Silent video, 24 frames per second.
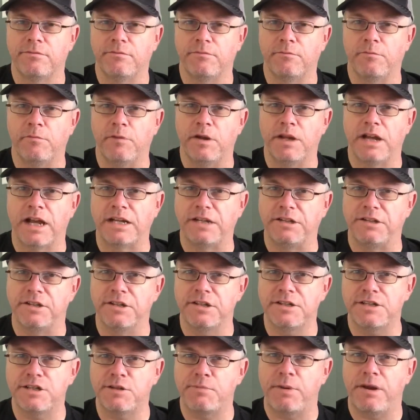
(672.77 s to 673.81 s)
when I
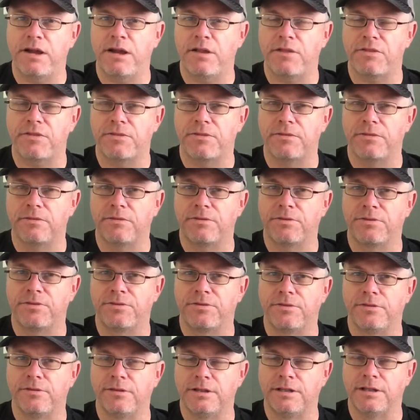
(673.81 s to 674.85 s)
just about,
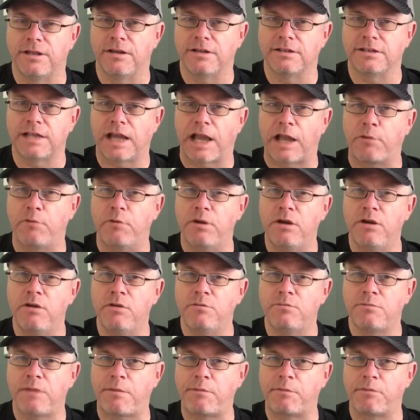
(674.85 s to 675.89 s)
it's like, well,
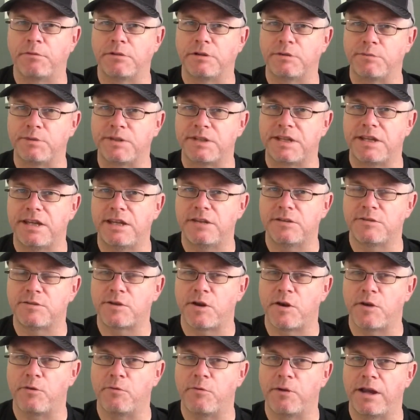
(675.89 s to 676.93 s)
maybe when the mosquitoes
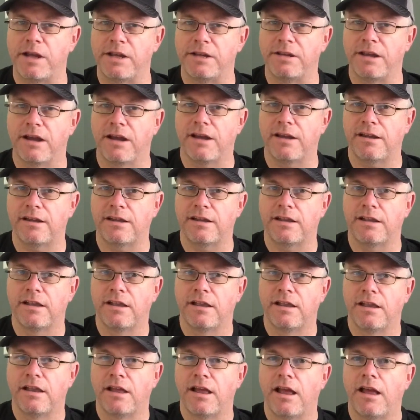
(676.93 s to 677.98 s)
go away at night,
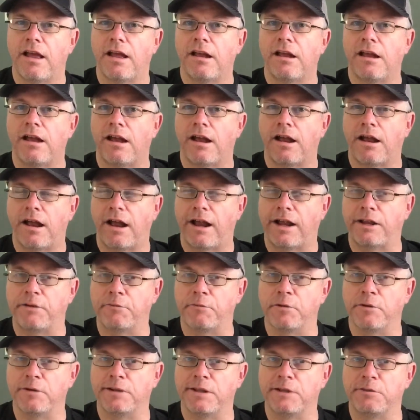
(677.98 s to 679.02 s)
I can
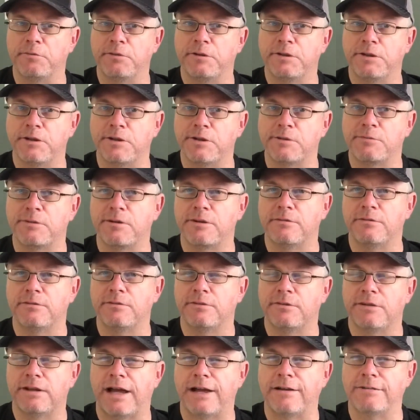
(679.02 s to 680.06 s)
roll down the windows.
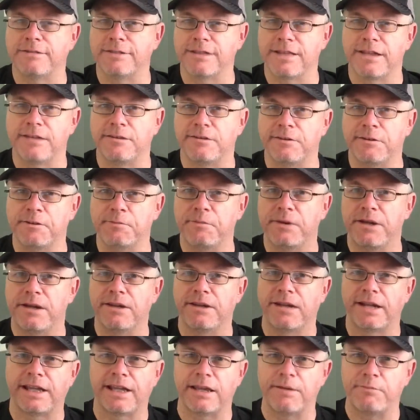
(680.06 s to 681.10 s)
Well, I was laying there in bed
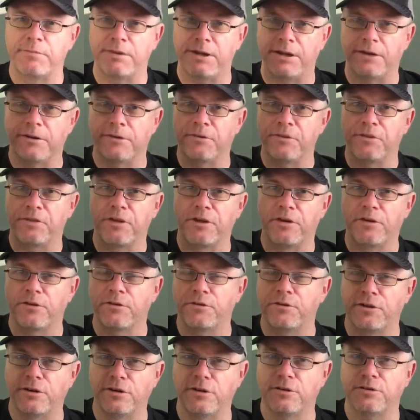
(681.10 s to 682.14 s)
and I kept hearing
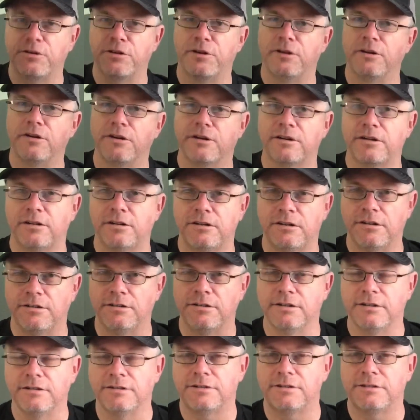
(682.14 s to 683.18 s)
thunk, thunk, thunk on
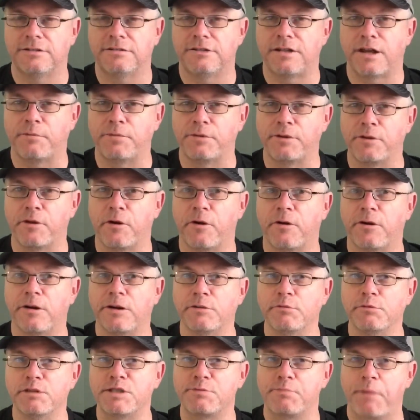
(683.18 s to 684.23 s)
the top of the car, and
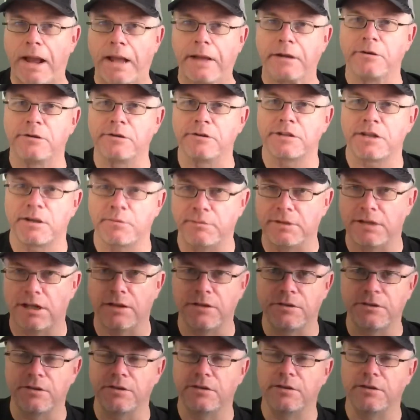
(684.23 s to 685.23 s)
it was spiders coming out